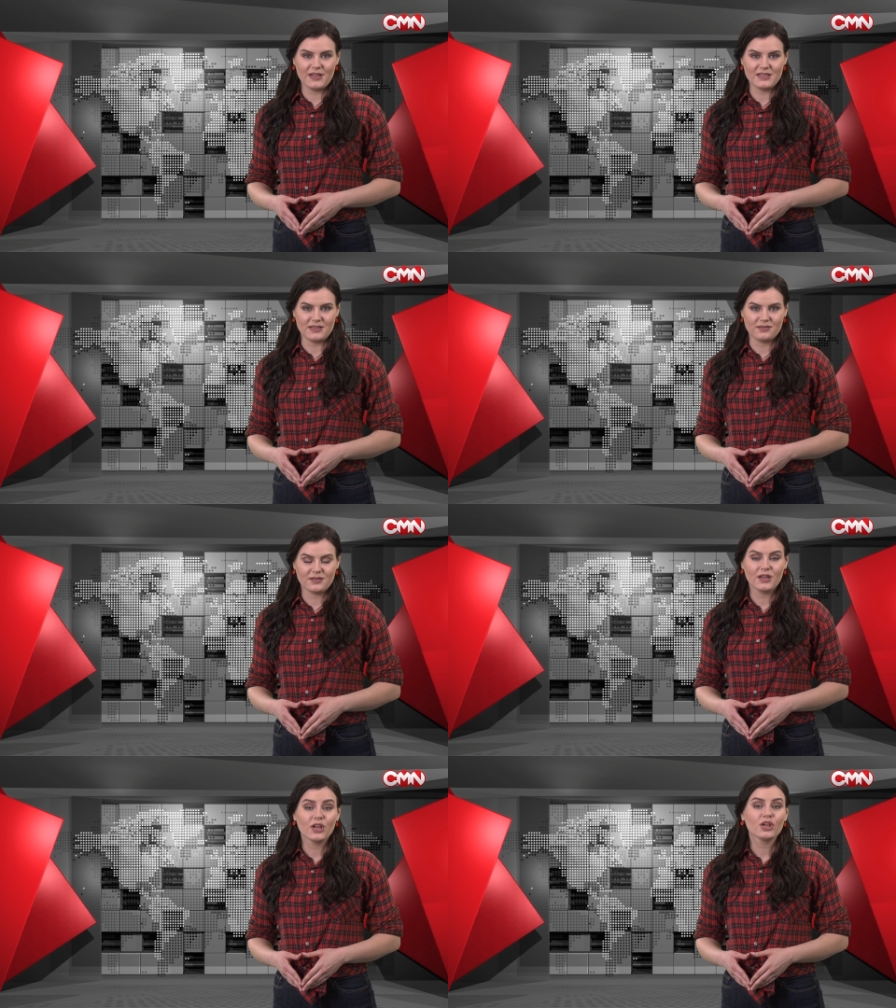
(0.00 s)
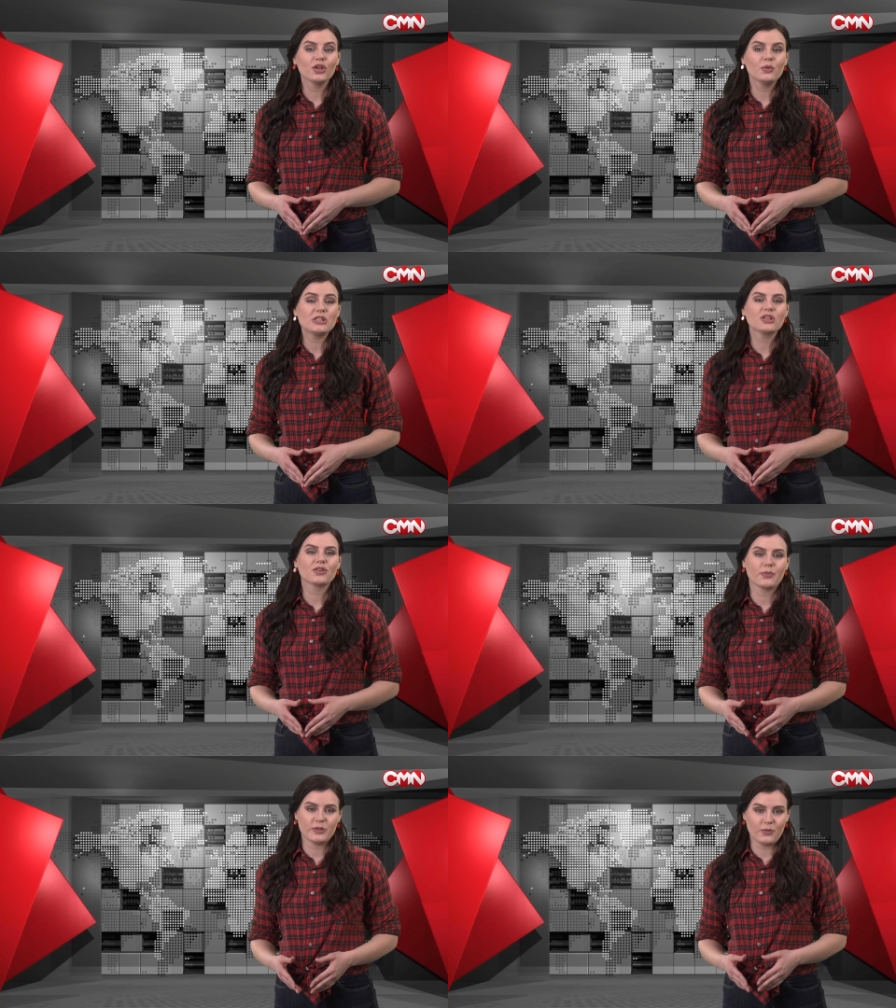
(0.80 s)
Dunn. You're watching
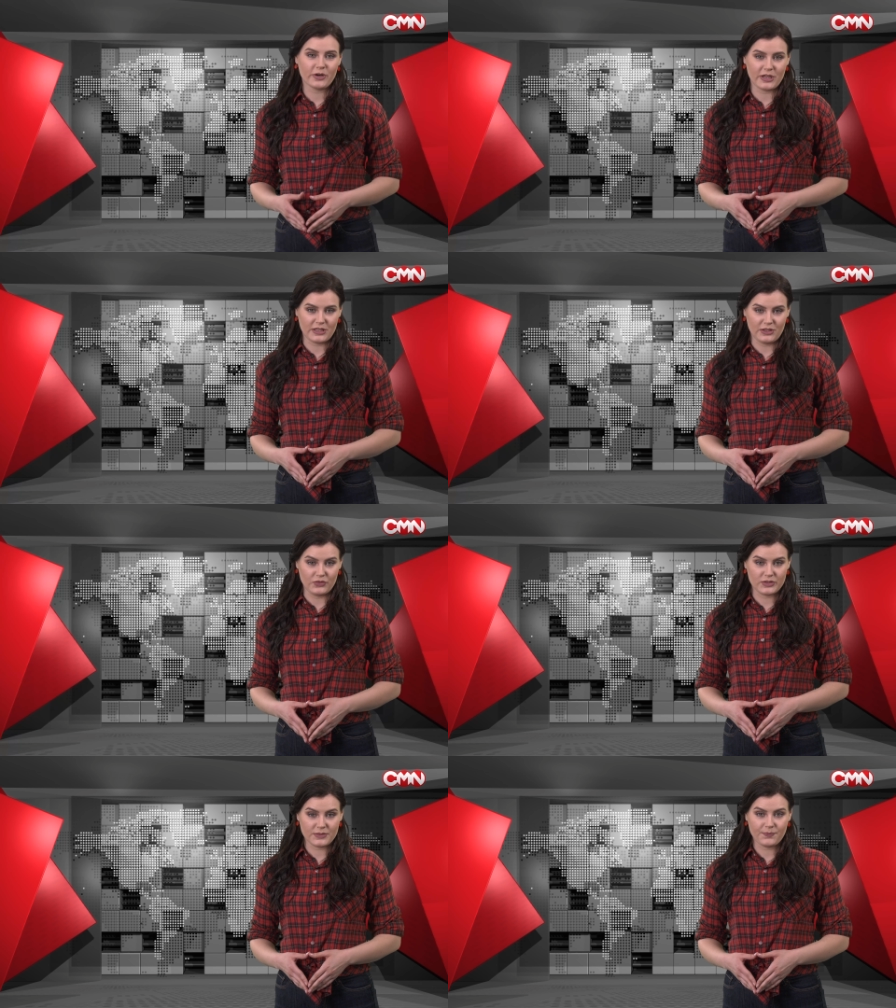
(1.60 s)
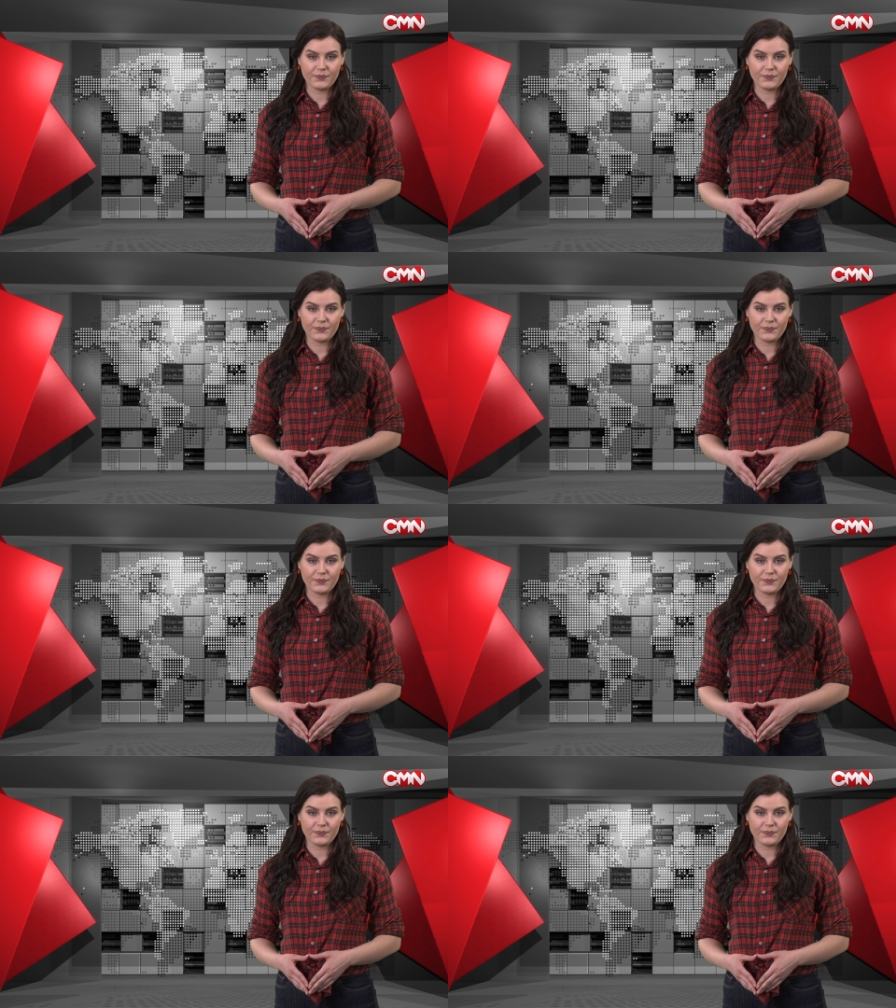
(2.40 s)
Crypto Market News.